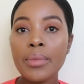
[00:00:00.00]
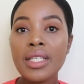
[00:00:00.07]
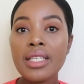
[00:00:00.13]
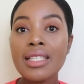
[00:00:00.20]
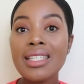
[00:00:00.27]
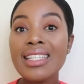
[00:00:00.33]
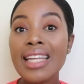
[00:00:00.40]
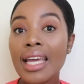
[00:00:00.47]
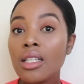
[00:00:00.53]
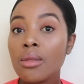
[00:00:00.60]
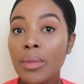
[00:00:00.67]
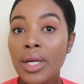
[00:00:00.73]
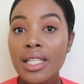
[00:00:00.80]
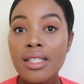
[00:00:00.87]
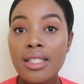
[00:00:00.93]

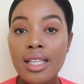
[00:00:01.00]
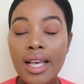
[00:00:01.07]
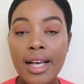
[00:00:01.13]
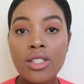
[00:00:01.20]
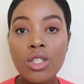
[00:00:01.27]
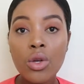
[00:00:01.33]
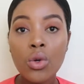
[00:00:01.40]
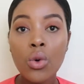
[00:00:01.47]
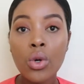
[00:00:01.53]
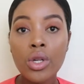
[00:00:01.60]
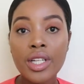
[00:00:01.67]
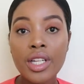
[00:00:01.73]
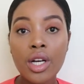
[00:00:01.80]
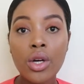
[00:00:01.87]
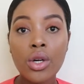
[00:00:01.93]
statement, as they
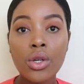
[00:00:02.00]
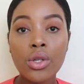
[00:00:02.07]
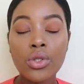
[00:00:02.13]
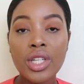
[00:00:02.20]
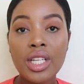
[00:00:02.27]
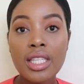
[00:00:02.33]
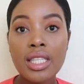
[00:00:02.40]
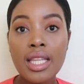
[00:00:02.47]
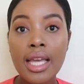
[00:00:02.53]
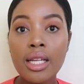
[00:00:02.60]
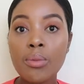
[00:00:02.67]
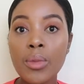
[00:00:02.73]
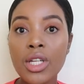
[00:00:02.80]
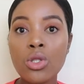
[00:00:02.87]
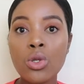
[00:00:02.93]
call it, a concluding
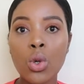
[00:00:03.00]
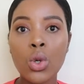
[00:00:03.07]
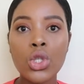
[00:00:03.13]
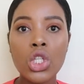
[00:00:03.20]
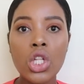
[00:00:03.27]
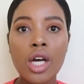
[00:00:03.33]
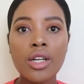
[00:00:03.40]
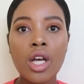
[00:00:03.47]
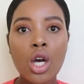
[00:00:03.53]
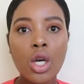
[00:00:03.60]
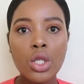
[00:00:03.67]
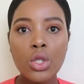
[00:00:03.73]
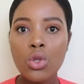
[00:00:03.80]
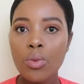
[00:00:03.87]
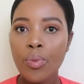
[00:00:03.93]
statement. So it's not
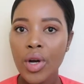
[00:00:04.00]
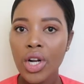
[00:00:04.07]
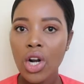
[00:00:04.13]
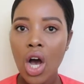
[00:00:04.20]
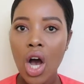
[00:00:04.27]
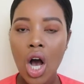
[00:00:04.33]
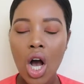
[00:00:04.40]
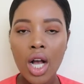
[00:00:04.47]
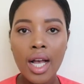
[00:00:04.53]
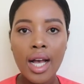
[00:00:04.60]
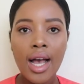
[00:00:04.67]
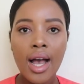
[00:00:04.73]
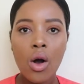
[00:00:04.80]
super long